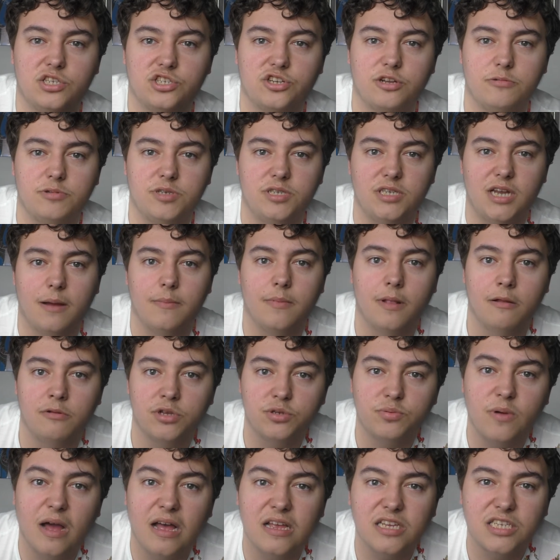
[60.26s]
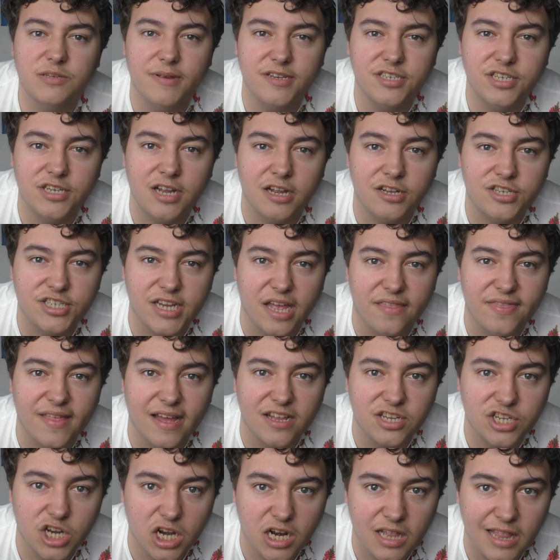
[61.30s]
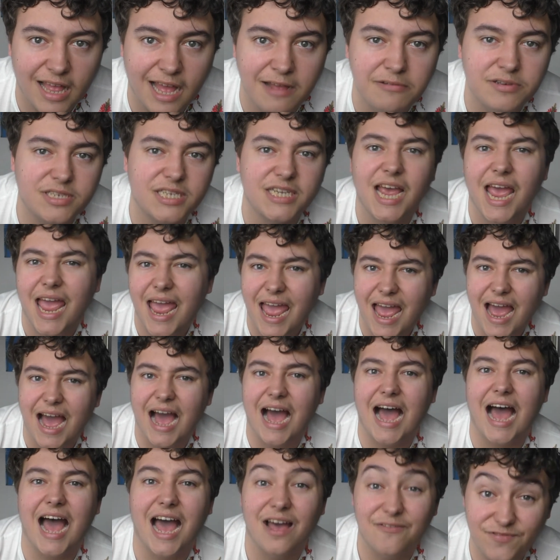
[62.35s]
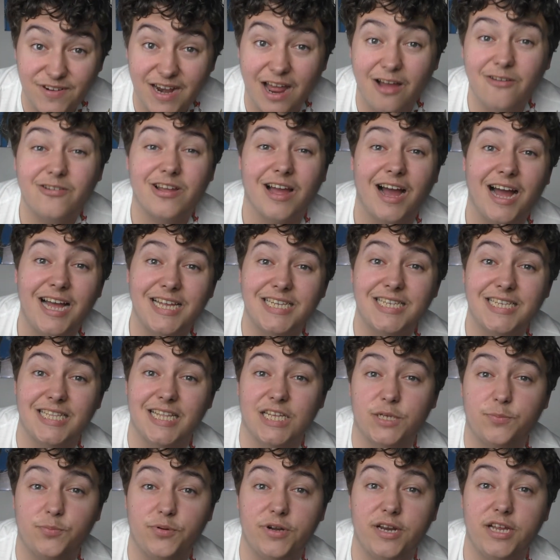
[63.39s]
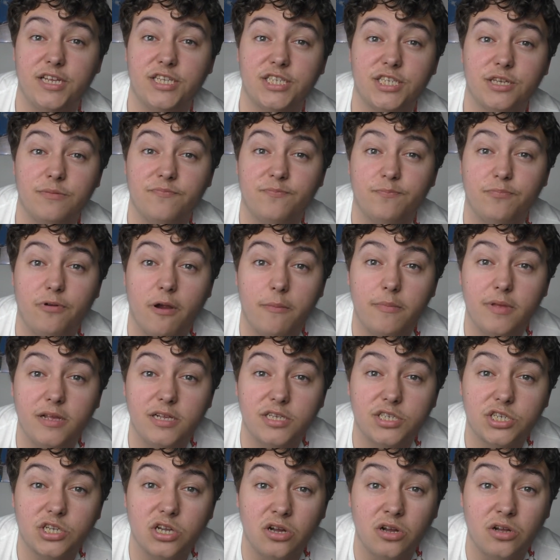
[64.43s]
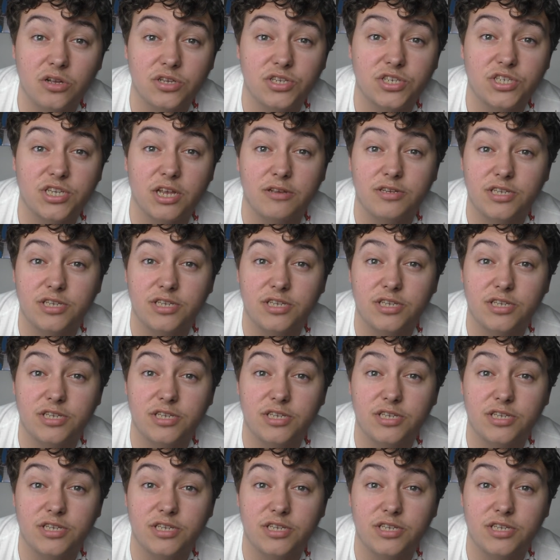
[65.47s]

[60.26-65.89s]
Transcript: description down below as well, so make sure you go check that channel out. Uh, and for now guys, let's predict some Premier League scores. So